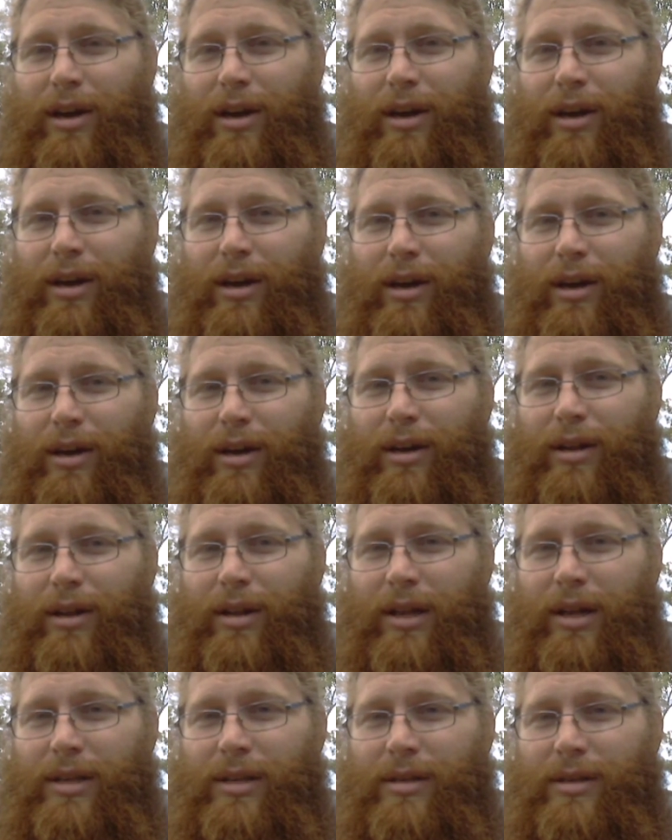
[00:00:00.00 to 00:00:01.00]
and
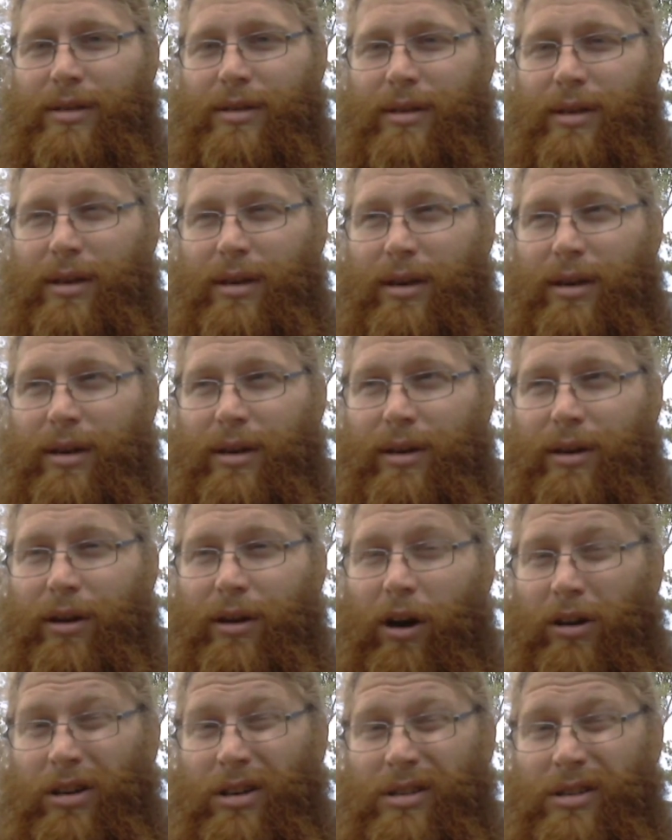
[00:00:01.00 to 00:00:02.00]
that's uh, in
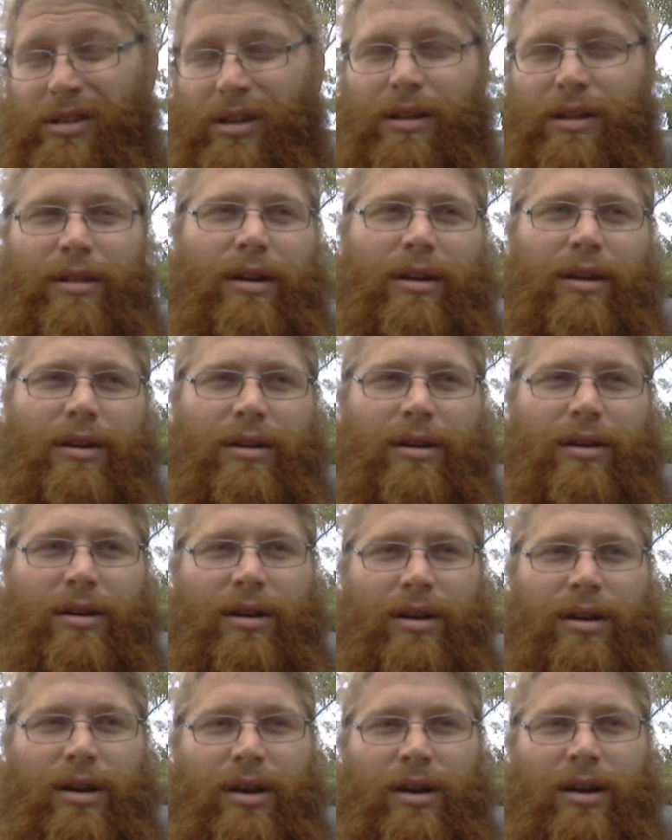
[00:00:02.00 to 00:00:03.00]
August, I think.
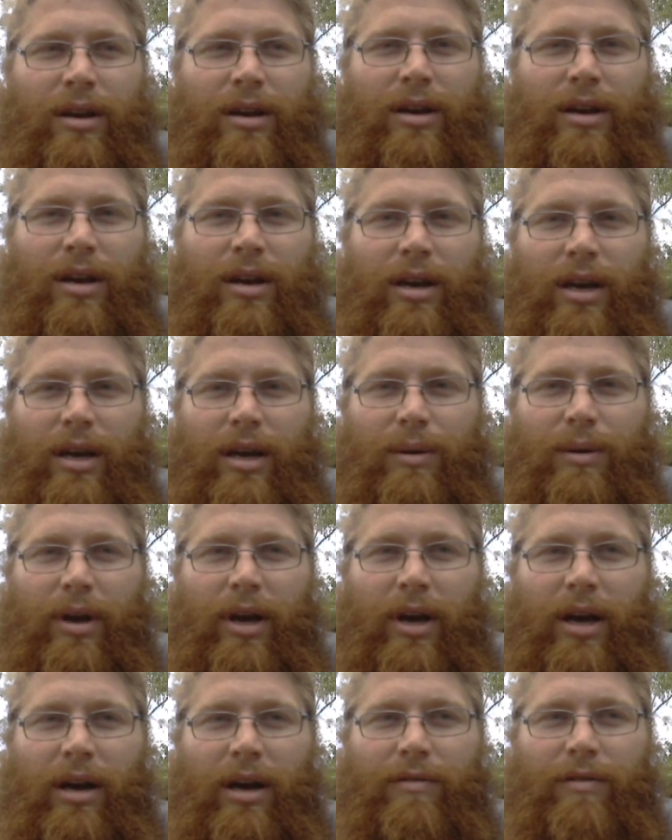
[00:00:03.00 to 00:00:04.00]
And we
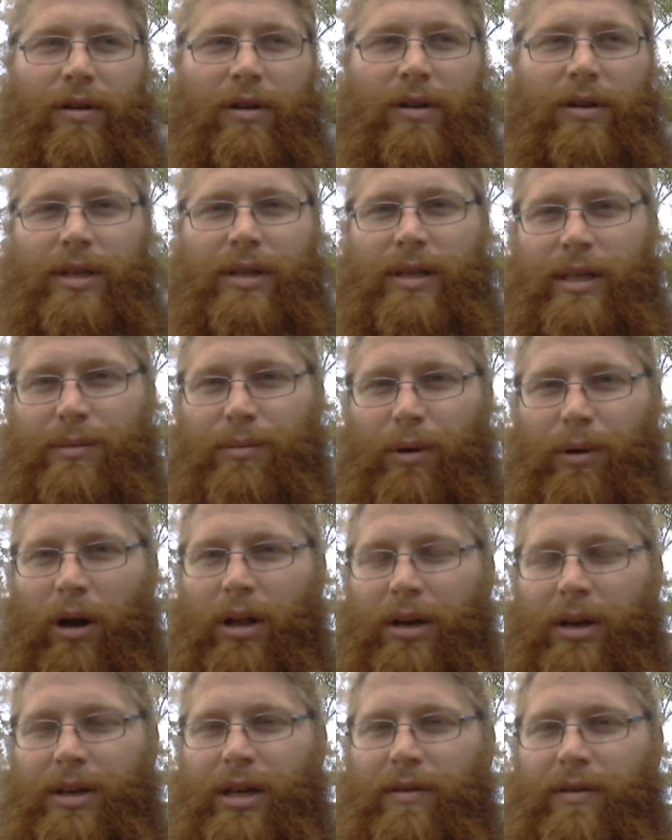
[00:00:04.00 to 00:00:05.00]
have all these
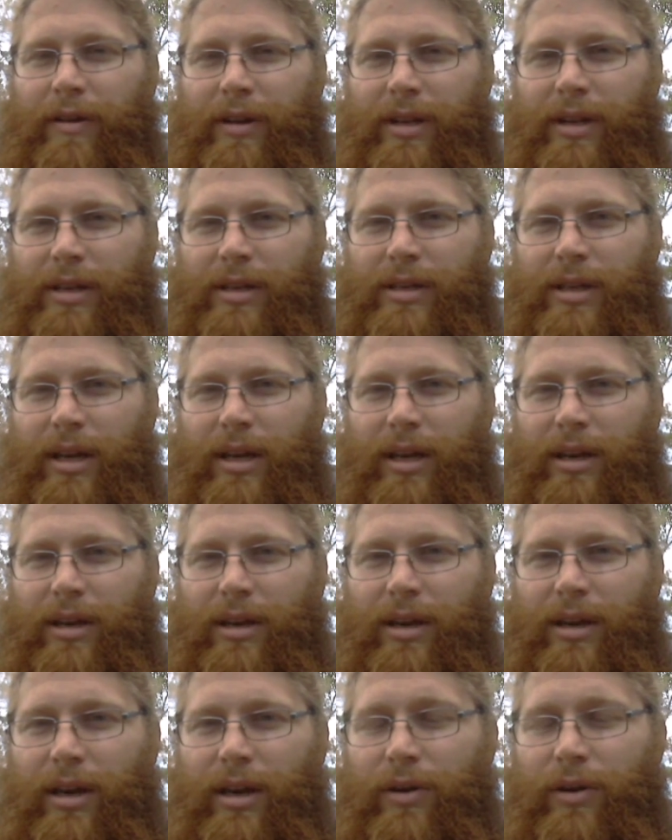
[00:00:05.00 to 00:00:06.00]
small activities, like
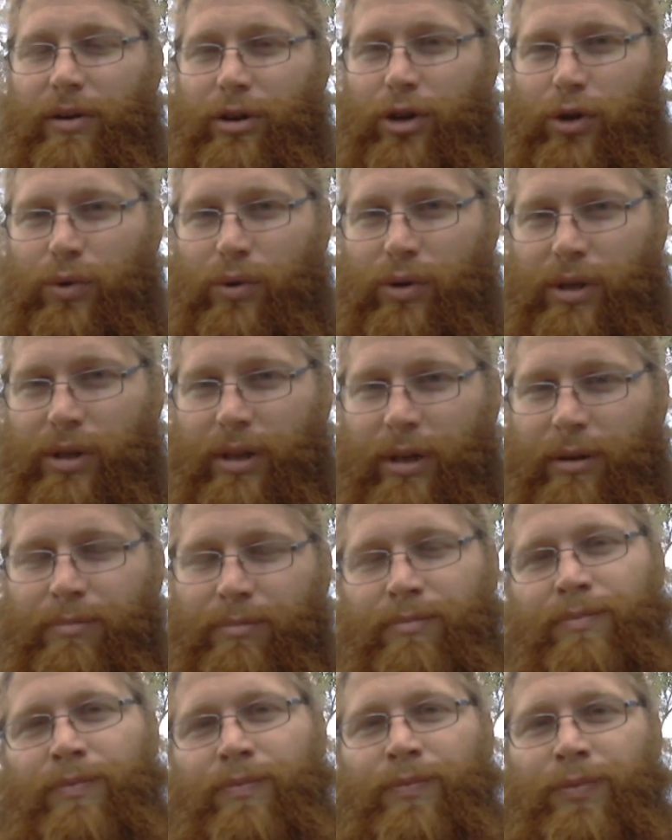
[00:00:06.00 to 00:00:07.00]
uh, here in
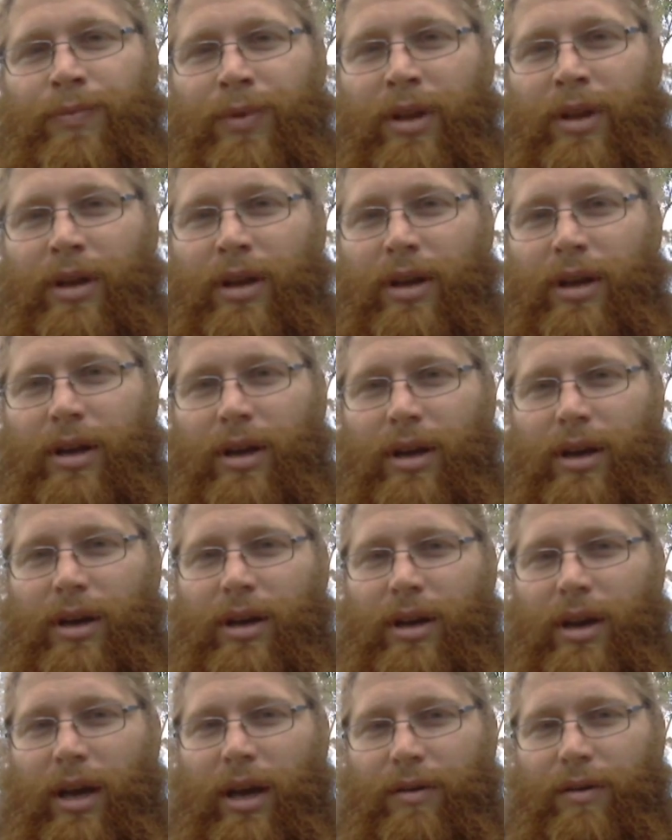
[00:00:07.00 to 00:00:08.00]
Jerusalem,
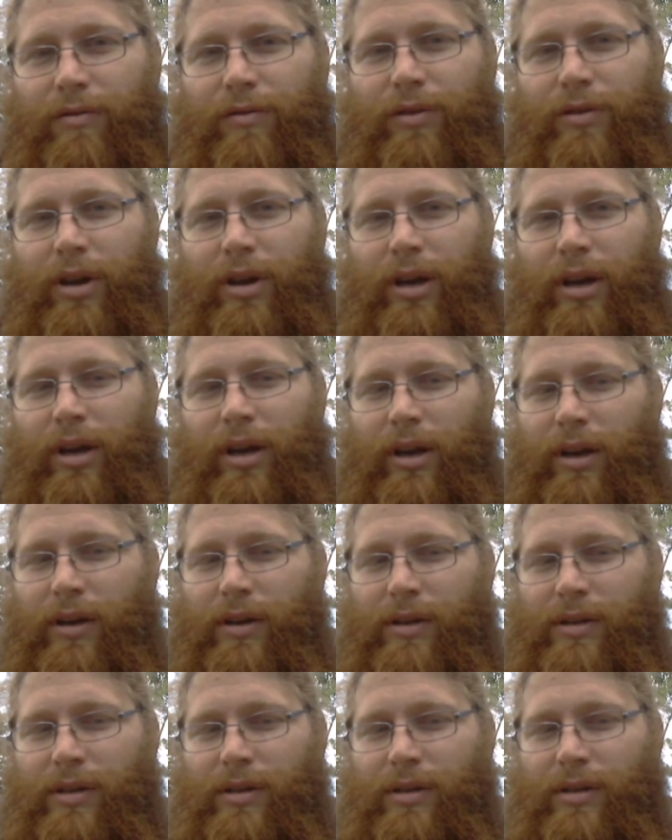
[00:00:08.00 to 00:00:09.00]
and every
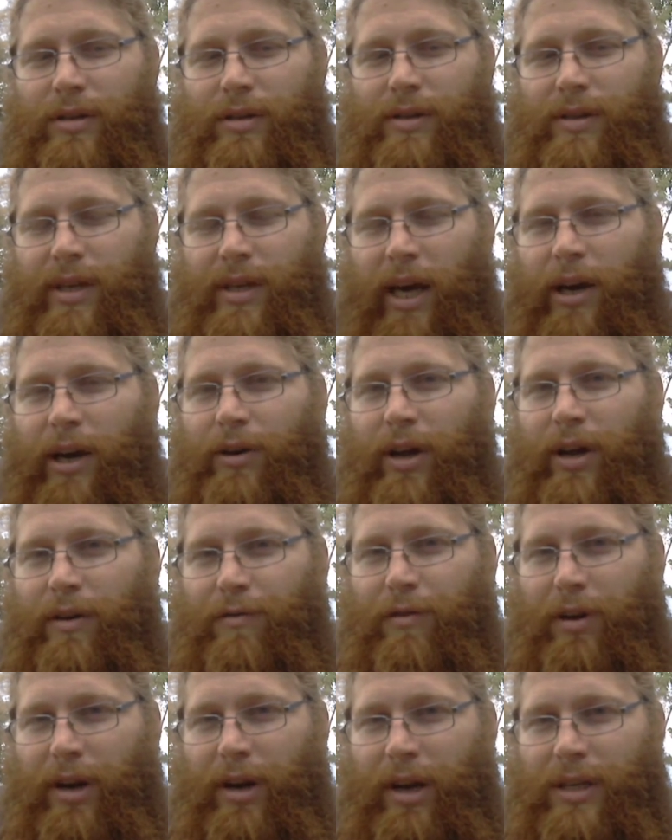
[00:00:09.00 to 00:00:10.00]
Saturday
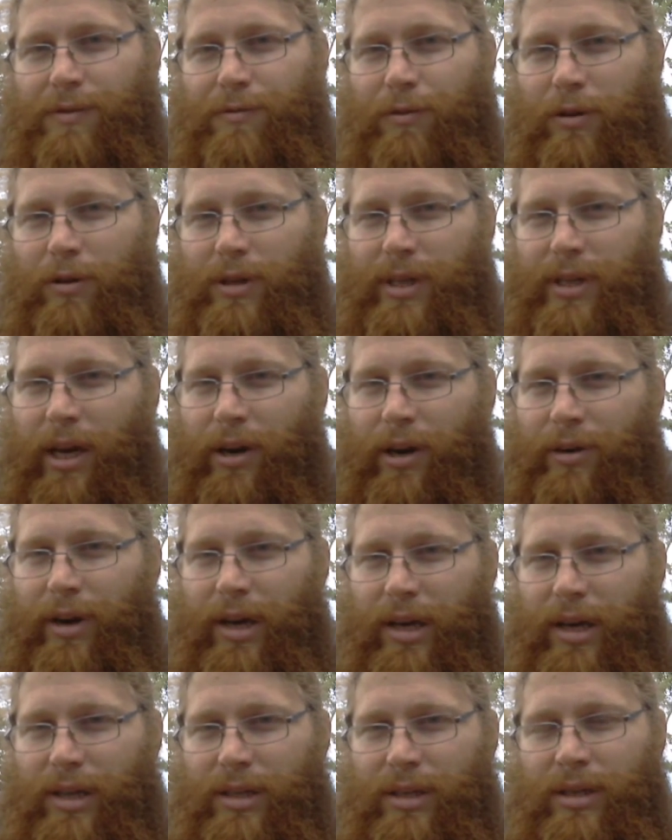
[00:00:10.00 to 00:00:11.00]
for the next four
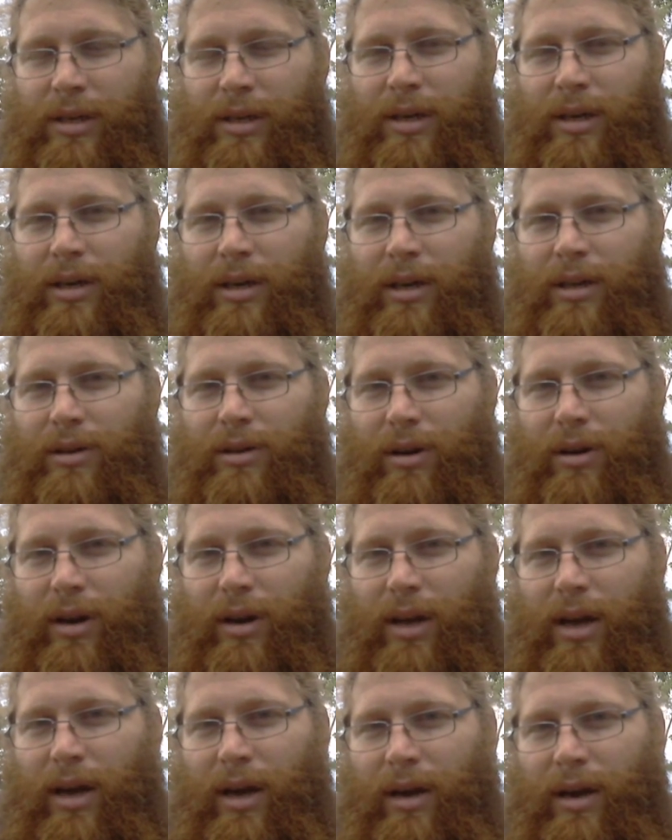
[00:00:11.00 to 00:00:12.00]
Saturdays, they're
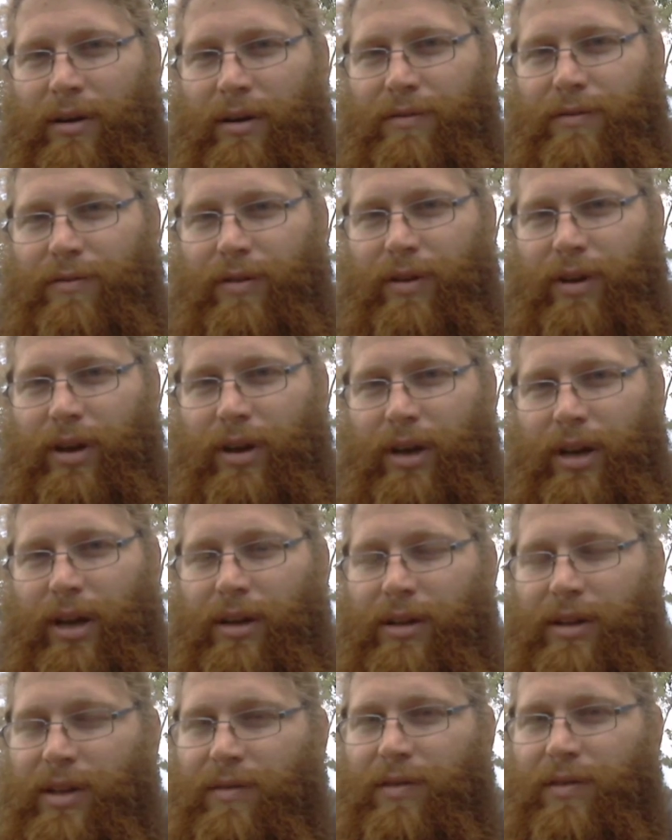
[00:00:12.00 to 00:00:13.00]
gonna have an
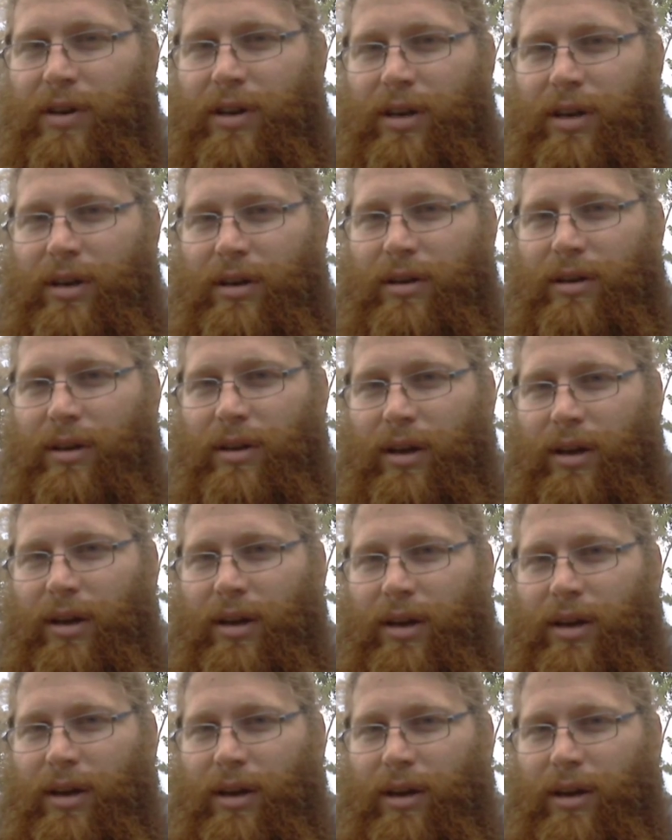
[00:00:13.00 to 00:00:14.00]
activity like
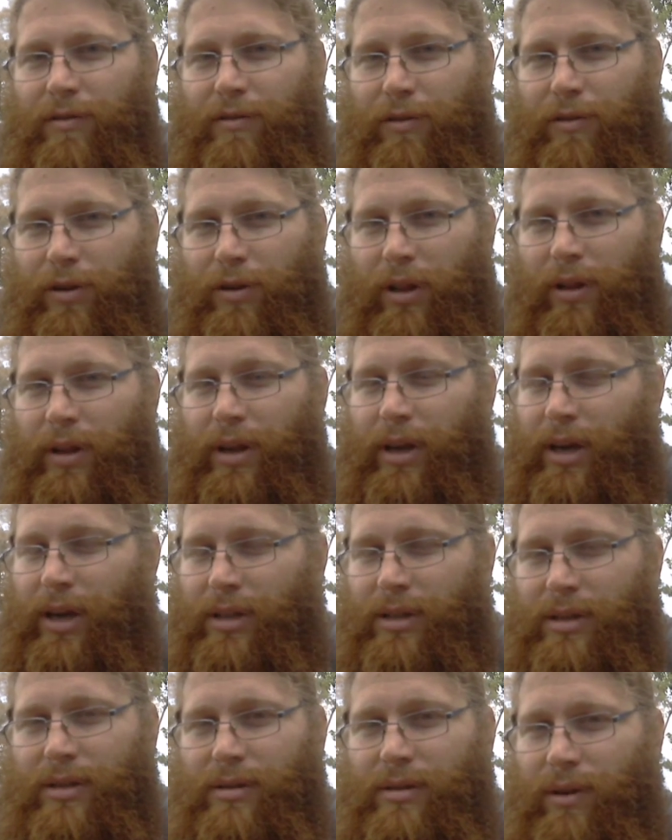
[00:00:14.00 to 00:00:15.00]
uh, for little
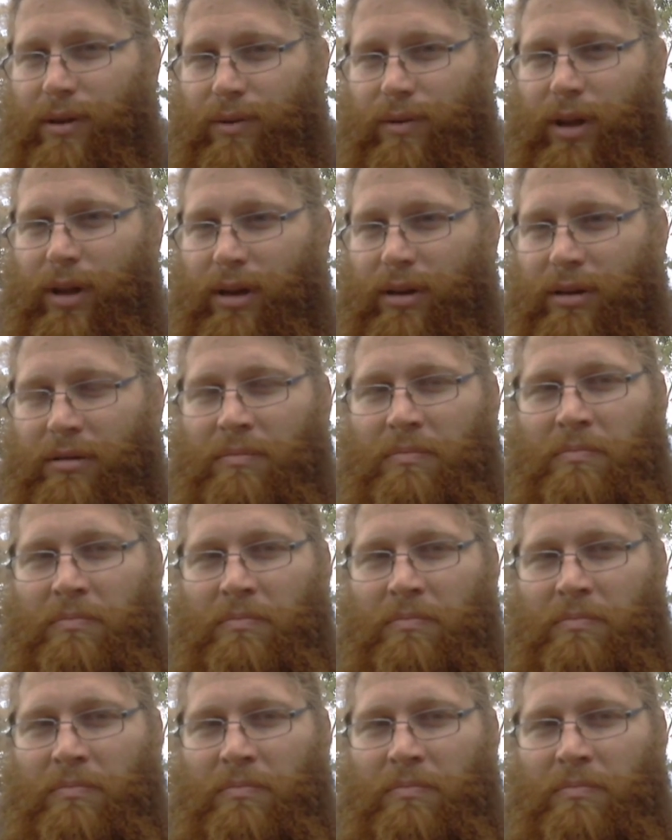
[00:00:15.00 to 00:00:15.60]
kids, you know, like